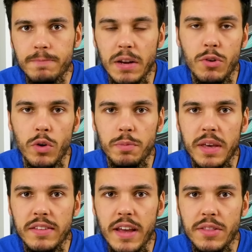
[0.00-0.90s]
And of course,
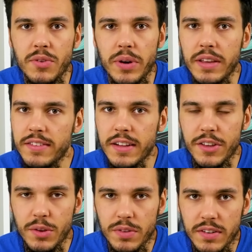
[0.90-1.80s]
being Zen 3 is still
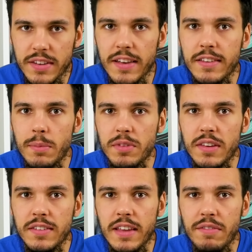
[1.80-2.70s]
using
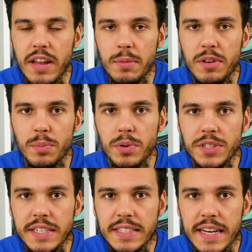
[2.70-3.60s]
TSMC 7 nanometer
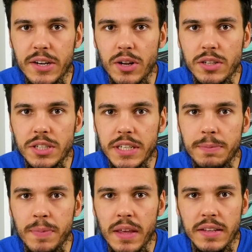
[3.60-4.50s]
process technology,
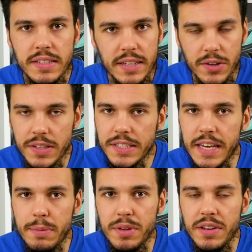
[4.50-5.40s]
still got the
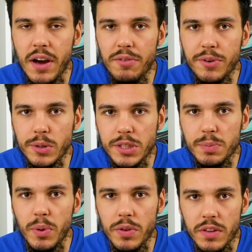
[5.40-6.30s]
same DDR4
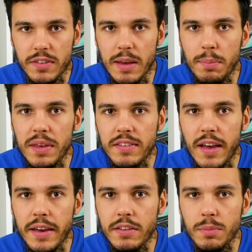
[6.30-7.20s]
support, the same
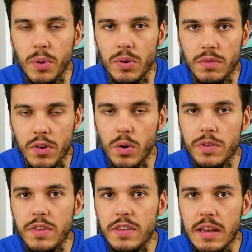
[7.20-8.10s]
PCIe support, and of
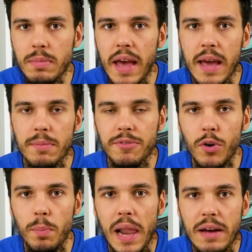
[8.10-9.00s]
course the same
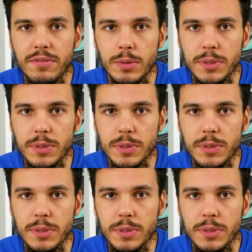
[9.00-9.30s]
AM4 platform